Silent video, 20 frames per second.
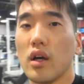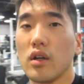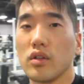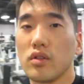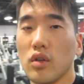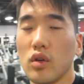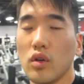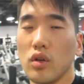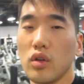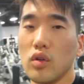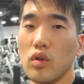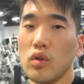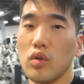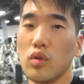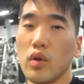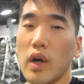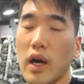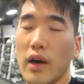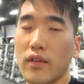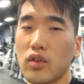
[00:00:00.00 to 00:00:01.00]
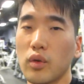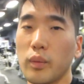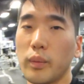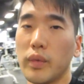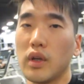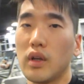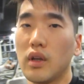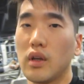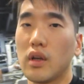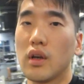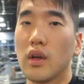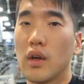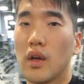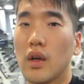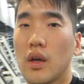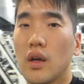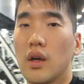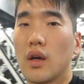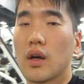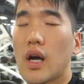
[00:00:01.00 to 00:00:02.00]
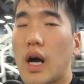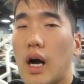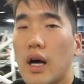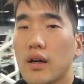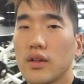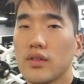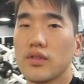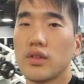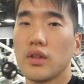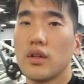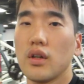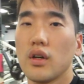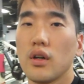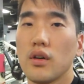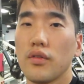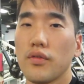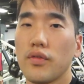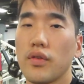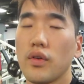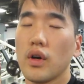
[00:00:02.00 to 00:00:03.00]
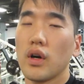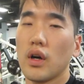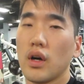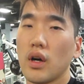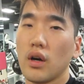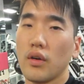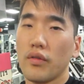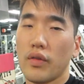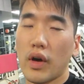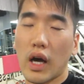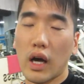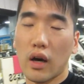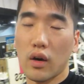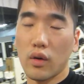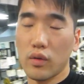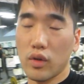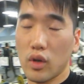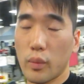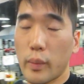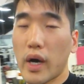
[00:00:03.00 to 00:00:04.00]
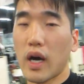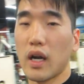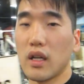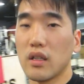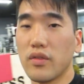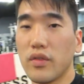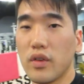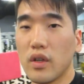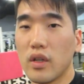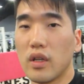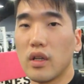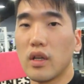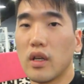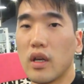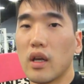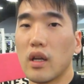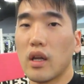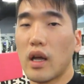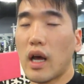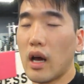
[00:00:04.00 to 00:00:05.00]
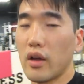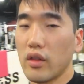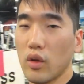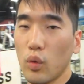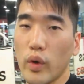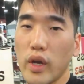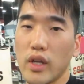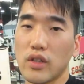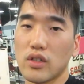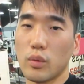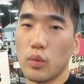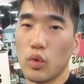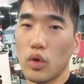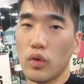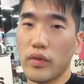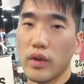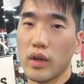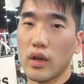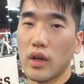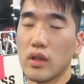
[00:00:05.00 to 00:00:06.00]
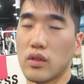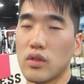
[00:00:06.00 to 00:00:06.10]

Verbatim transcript: So you have to be cognizant of how your body's feeling and how the weights are moving.